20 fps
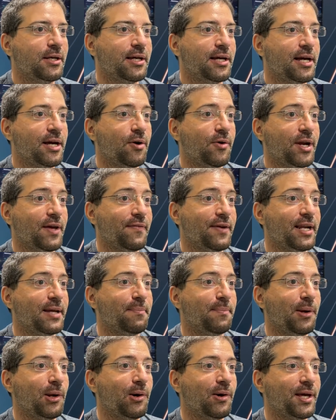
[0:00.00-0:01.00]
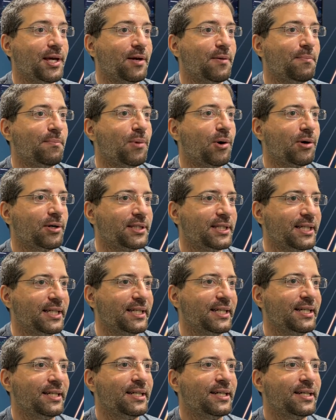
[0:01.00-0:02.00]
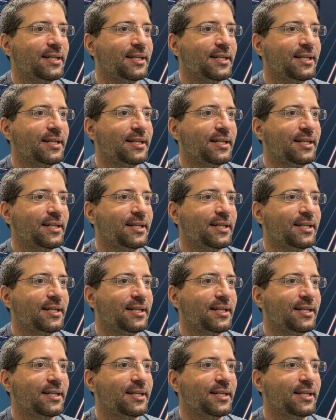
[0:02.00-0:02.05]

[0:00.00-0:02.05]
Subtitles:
or even employee onboarding.